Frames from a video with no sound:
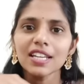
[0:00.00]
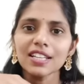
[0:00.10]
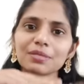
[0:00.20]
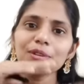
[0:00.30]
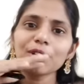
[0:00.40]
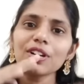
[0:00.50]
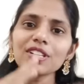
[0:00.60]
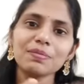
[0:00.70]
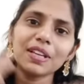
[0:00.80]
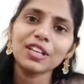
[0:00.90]
Yes,
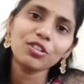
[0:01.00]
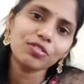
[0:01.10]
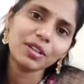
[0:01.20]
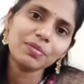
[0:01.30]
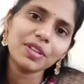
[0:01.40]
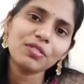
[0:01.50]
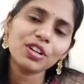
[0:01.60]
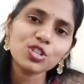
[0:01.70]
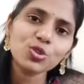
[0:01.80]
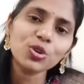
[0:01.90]
because many of them they
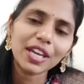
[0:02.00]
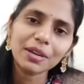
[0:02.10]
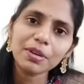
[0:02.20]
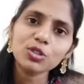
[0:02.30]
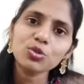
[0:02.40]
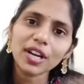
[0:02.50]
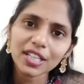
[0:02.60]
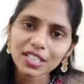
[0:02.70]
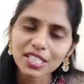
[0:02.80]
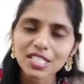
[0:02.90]
went to AP to
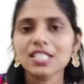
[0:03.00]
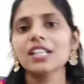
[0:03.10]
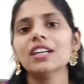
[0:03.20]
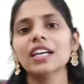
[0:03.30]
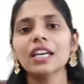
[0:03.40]
write this uh,